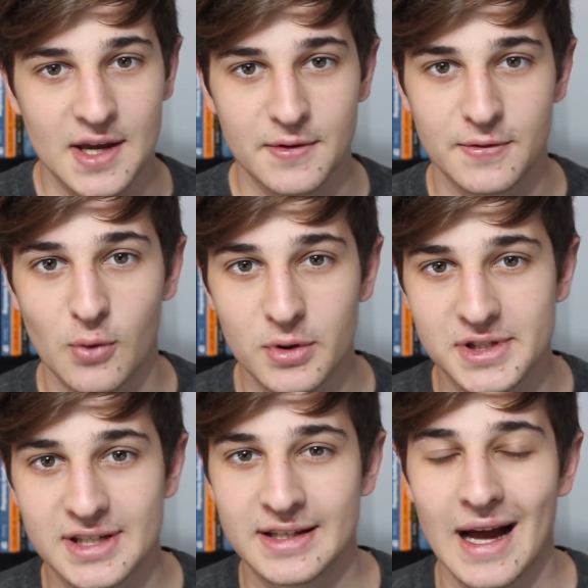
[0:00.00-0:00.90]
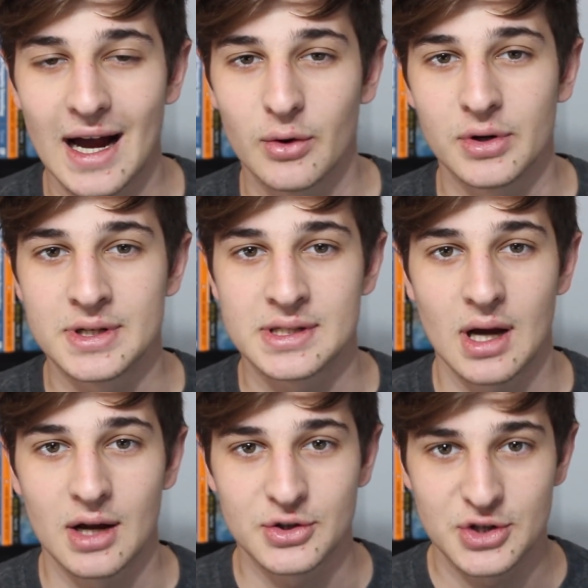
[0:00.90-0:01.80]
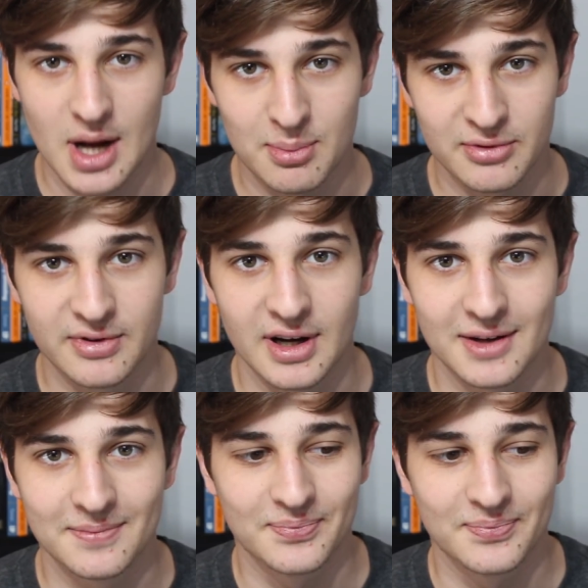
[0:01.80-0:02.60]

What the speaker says: in 14 hours on Shopify.